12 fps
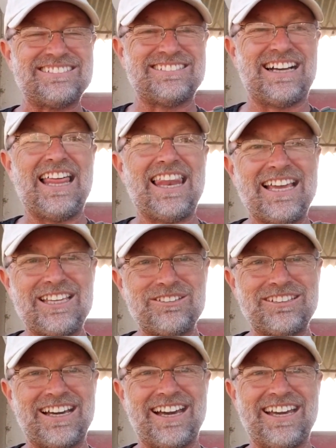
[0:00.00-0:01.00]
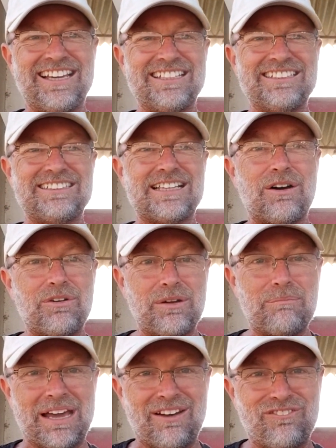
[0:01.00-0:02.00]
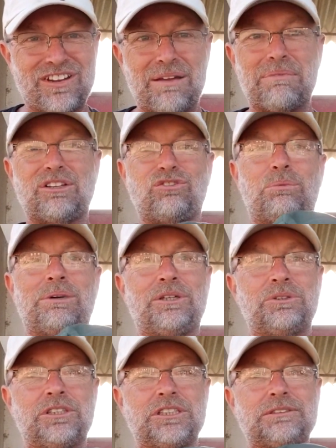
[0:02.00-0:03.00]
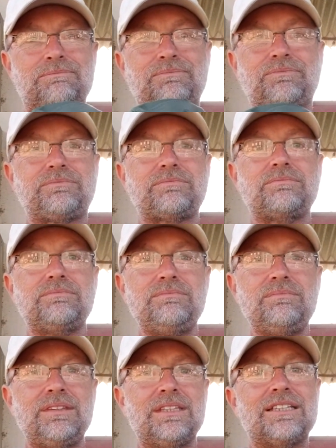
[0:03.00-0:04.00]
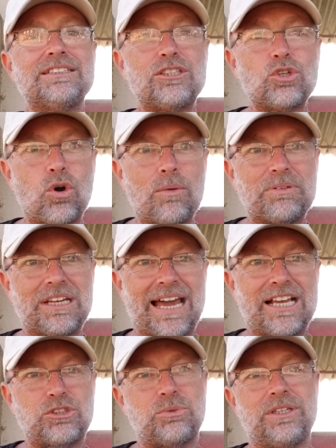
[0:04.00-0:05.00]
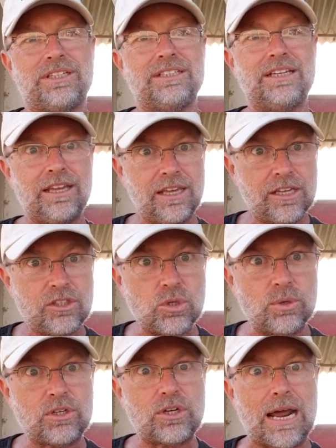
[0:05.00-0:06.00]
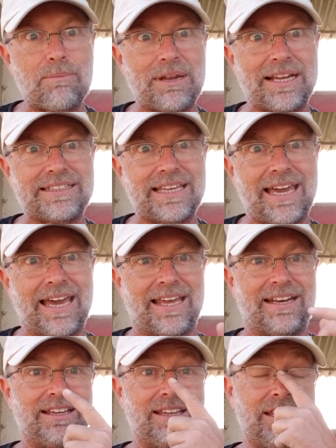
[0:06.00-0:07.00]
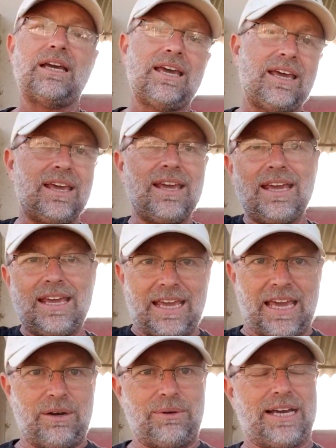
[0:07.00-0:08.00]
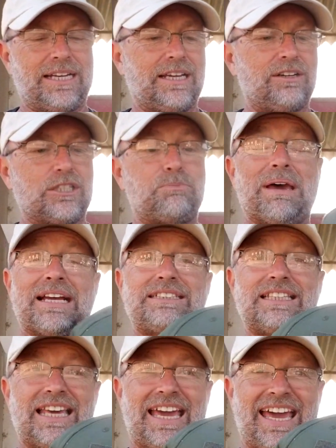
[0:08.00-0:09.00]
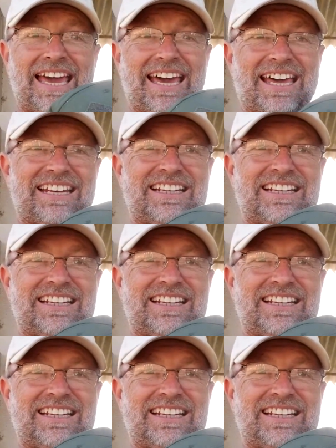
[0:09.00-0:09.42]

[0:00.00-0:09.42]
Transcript: I like you guys. I want to buy a fly mask for my horse because he tore up the last one doing crap like that. Anyway, I digress. Back to the hat.